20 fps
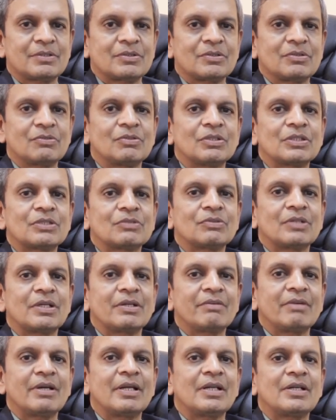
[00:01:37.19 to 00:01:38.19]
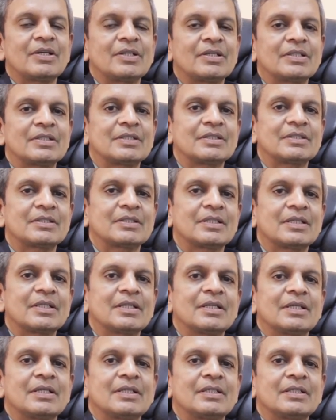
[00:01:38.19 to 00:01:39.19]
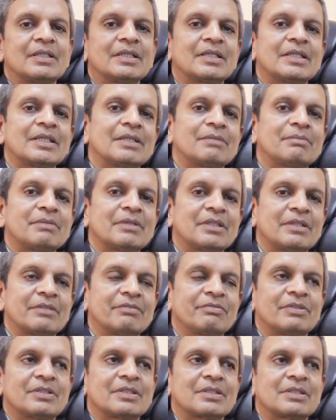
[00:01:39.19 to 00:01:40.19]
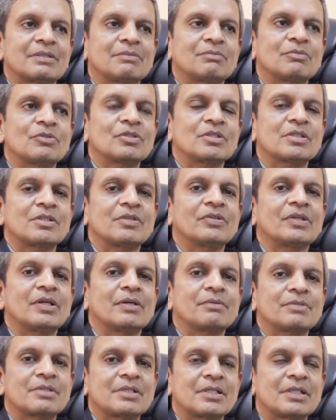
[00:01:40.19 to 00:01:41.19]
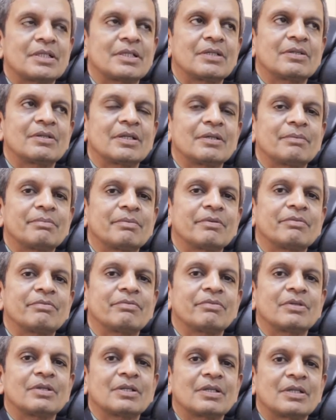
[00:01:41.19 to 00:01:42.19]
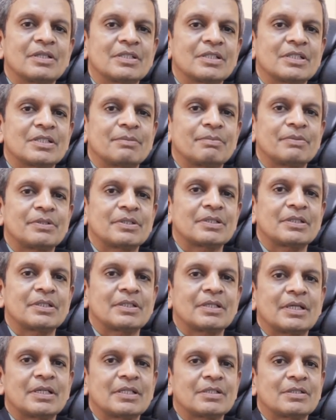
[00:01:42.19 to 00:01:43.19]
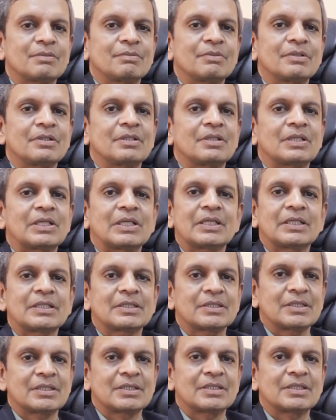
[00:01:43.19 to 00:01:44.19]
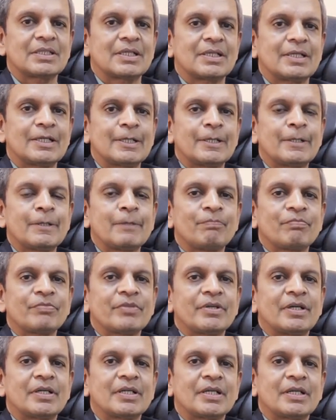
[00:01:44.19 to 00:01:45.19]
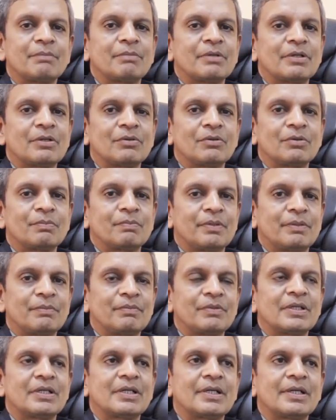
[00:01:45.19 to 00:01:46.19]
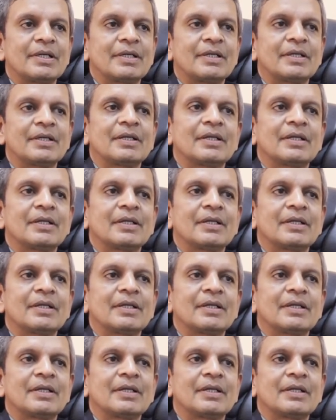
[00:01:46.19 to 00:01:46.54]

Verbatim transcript: So once we evaluate this, the treatment differs. Most of the obstructive type of constipation has to be treated surgically and can be cured permanently.